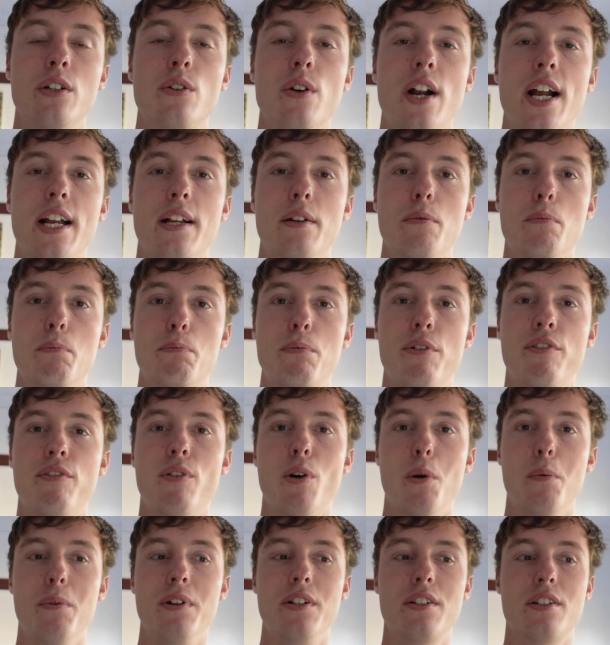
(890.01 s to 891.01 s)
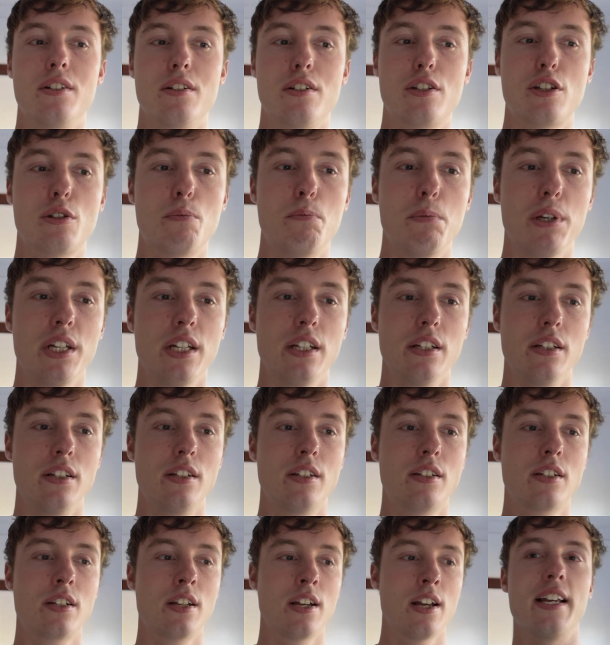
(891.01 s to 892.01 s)
great performance and
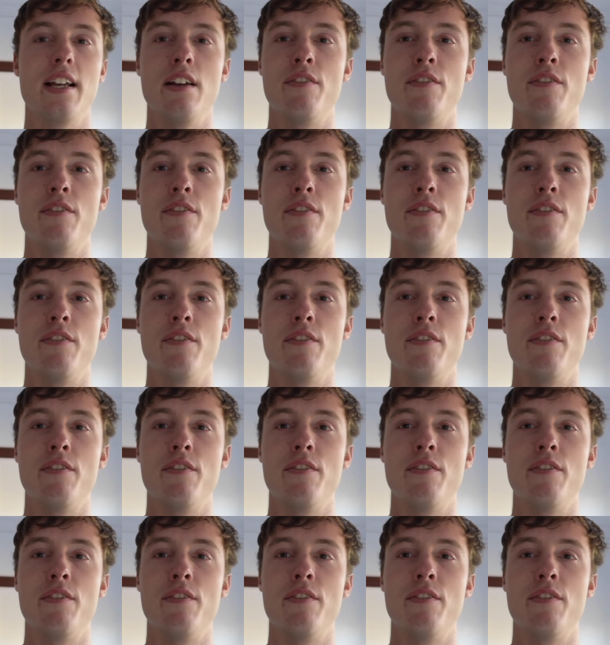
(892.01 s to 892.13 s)
speeds.